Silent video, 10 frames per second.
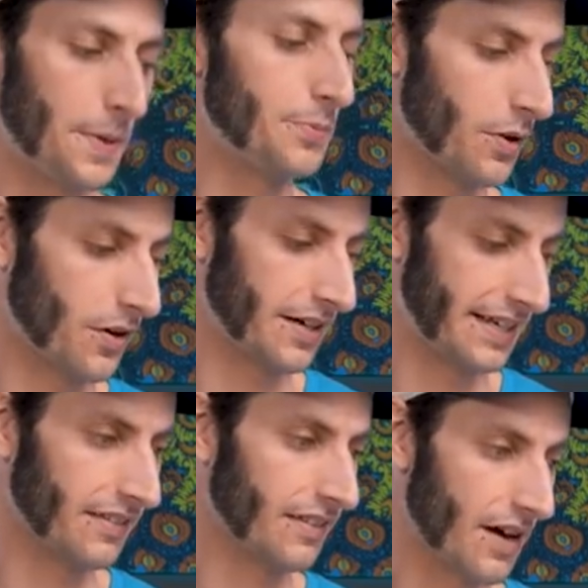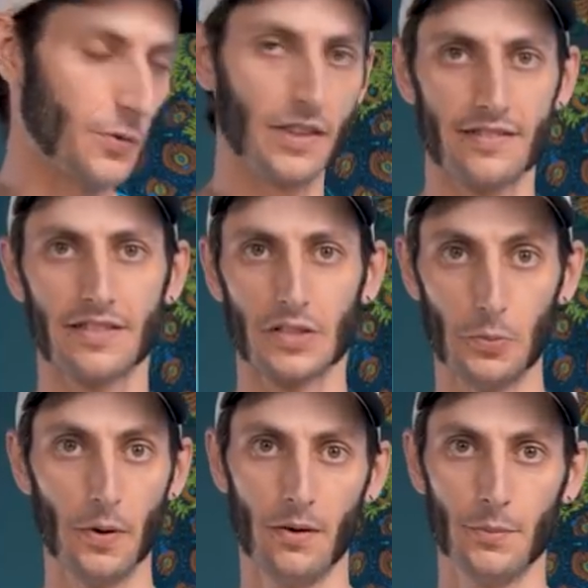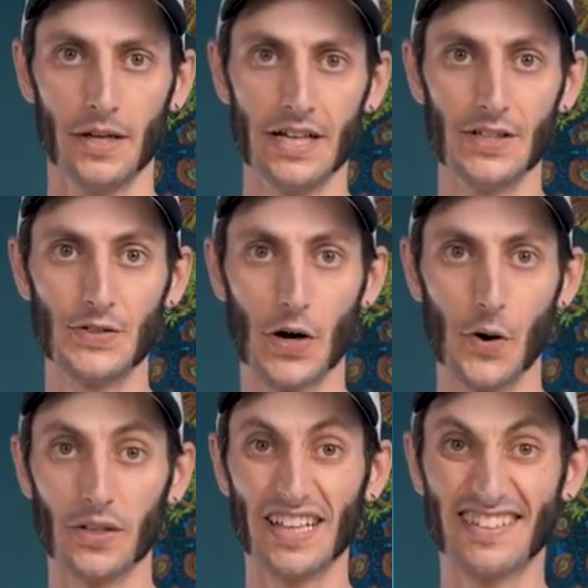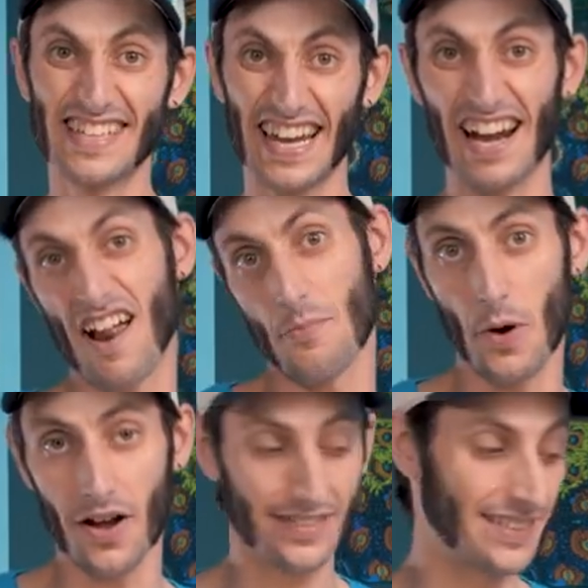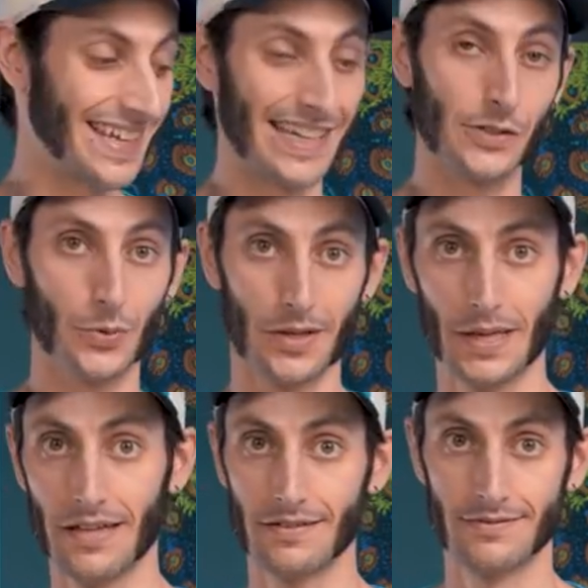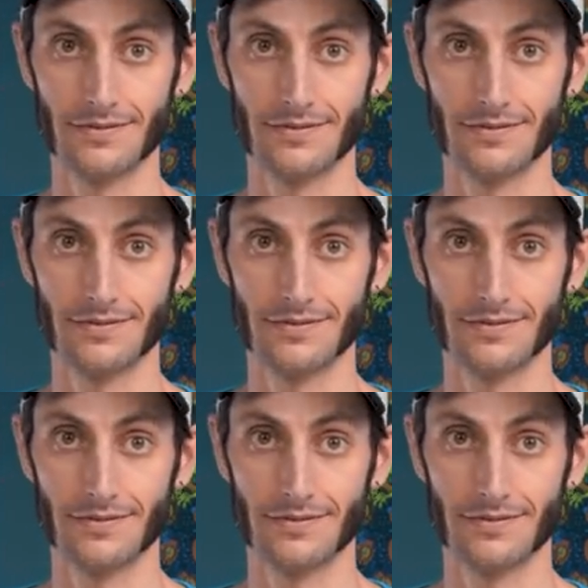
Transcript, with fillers: people aren't in love with this little pump. So let's get it out of the box and dig into it a bit.